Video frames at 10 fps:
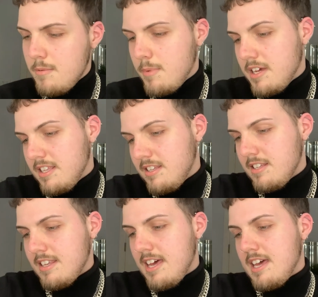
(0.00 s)
But this
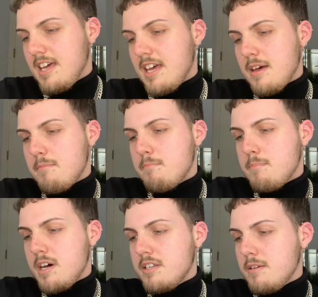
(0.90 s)
is a
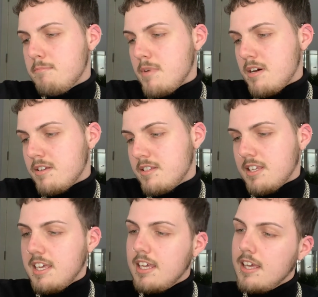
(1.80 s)
mud
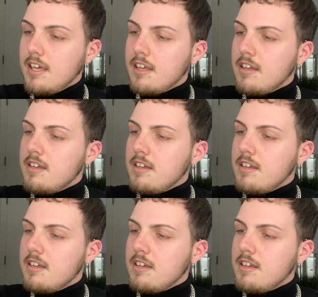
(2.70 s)
masky